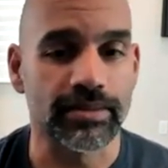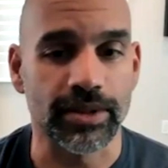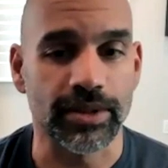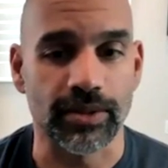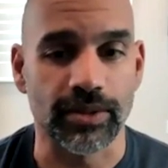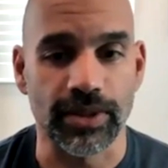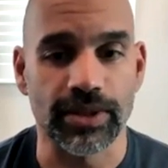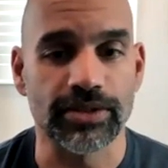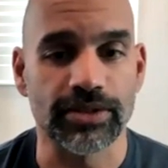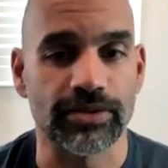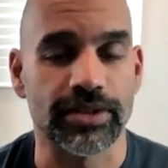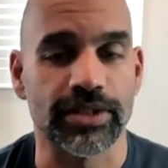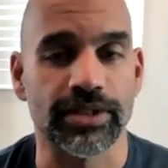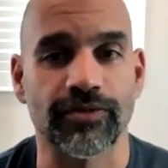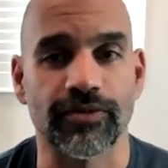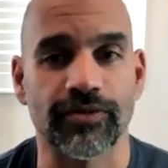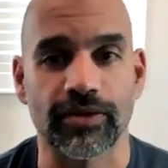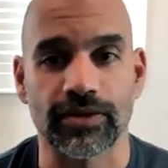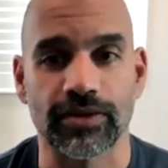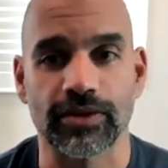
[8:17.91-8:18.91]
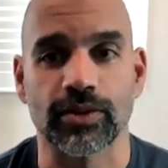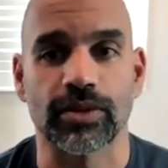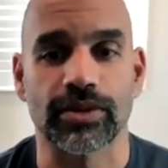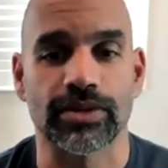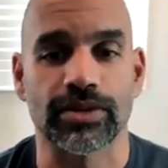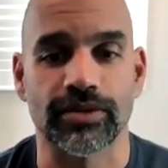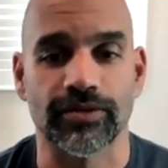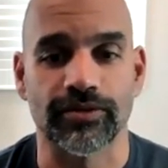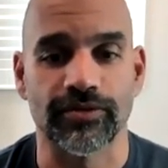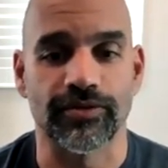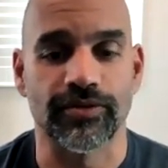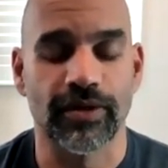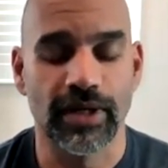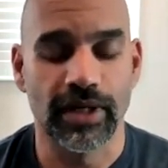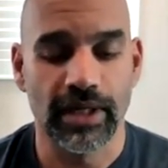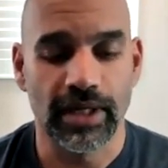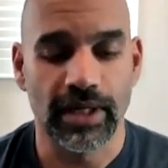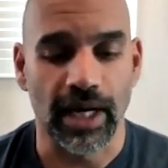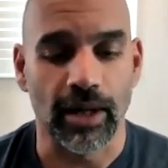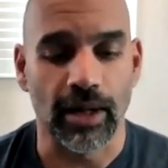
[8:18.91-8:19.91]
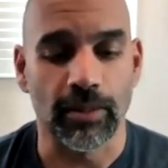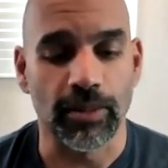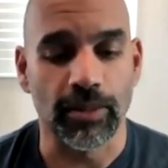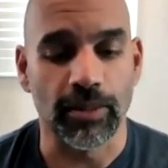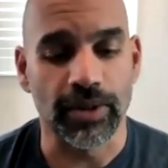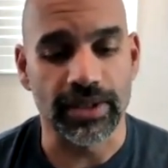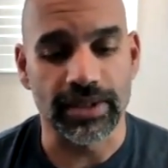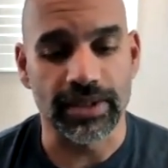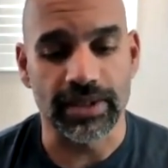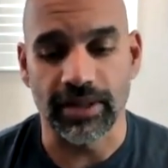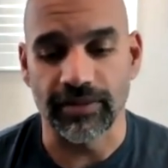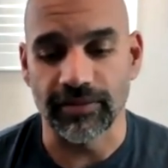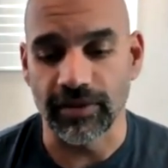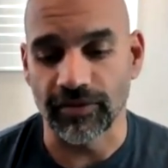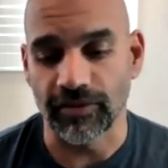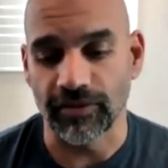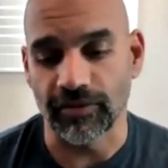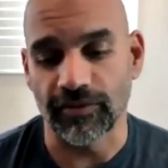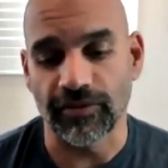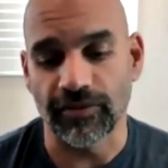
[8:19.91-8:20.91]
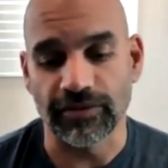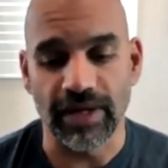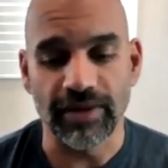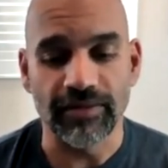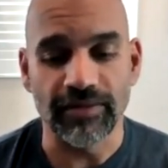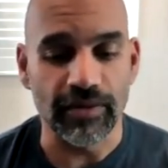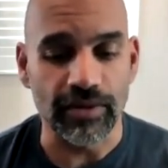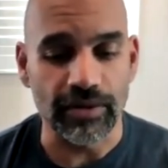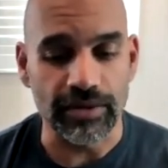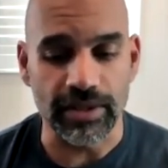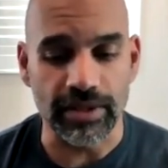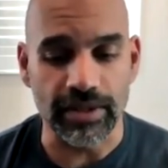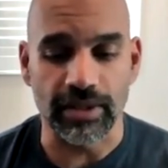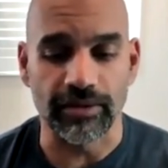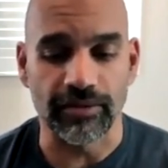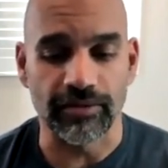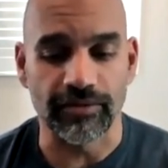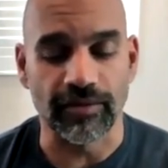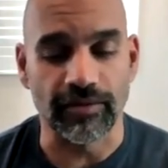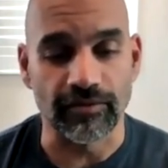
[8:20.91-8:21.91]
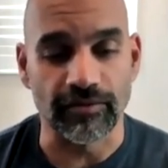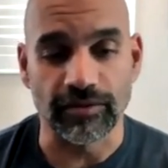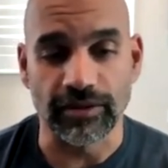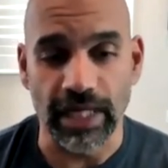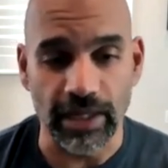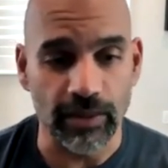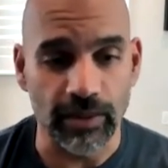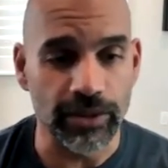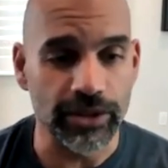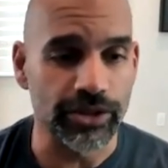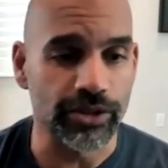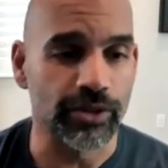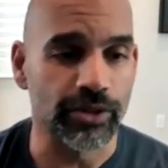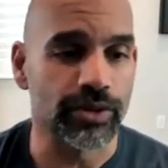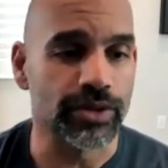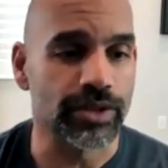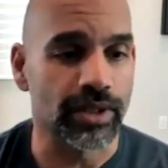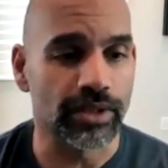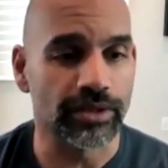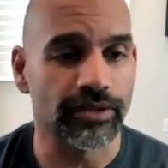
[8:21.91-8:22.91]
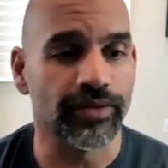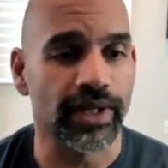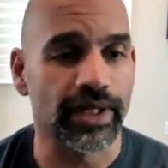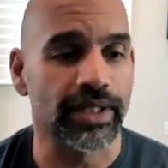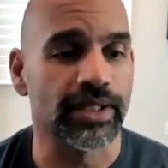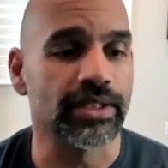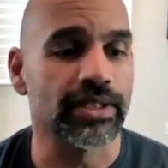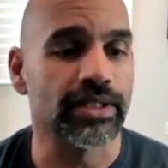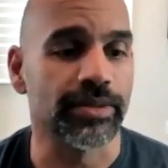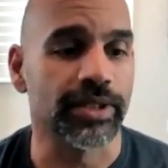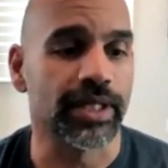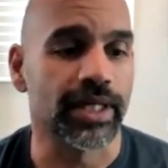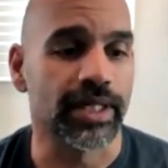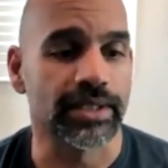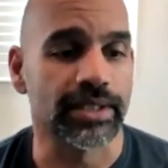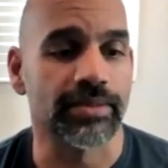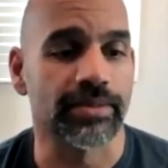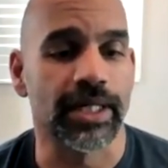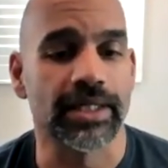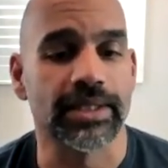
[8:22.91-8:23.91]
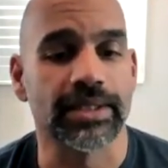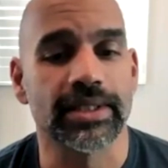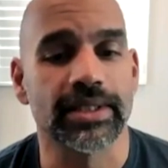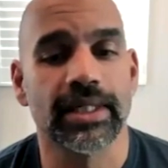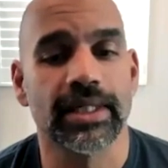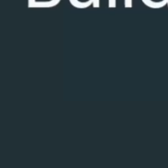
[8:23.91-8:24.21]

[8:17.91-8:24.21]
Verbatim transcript: So these are different sorts of outputs. They have different flavors of language use, and all of that needs to be customized.